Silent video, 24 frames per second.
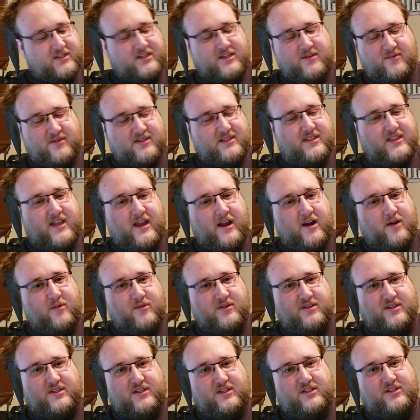he was there
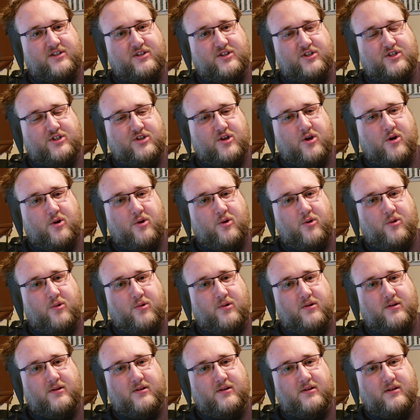was just to show...
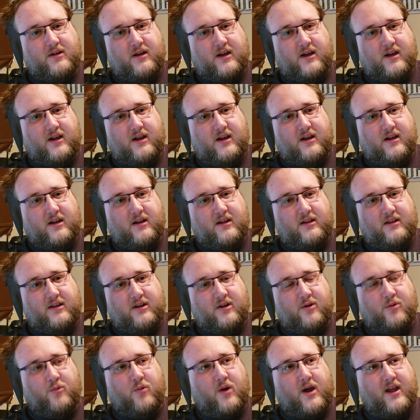you
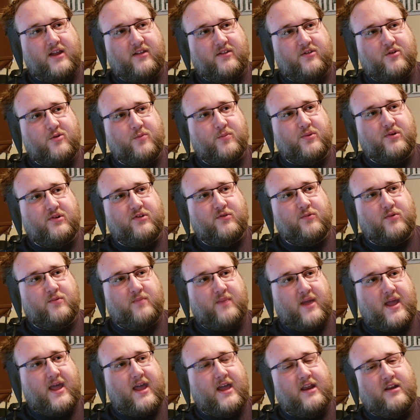know, why supers were
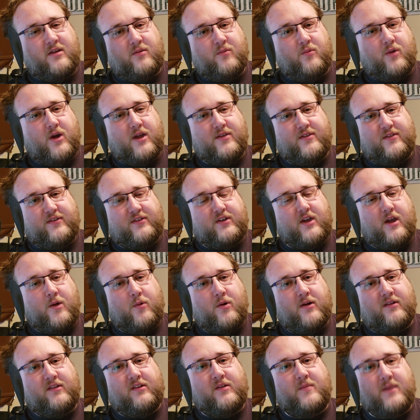bad and why this guy
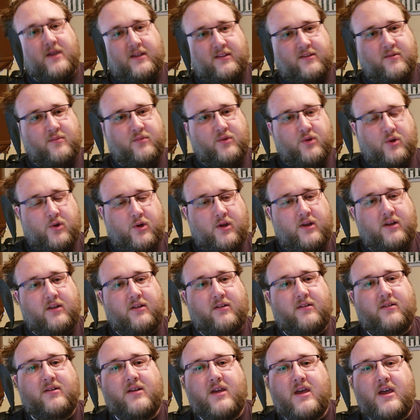wants to make them good
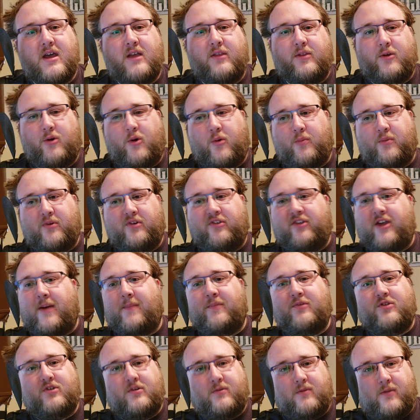and the whole
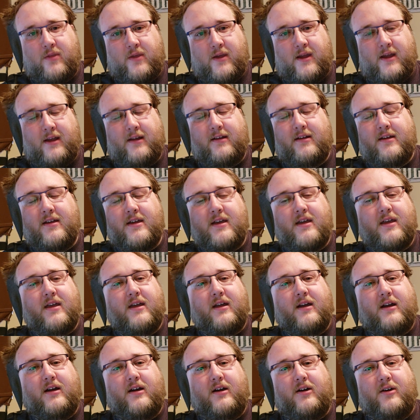perception thing.
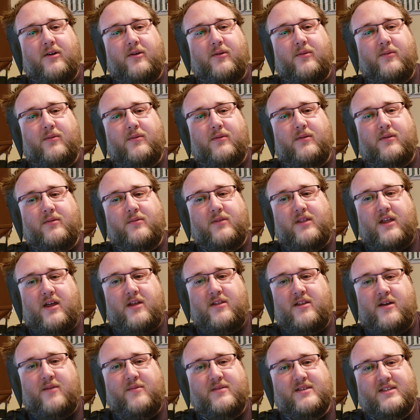
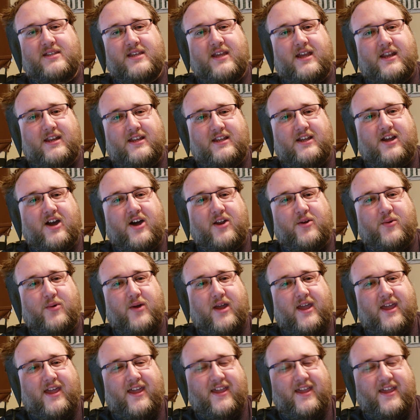And that was it. He got away.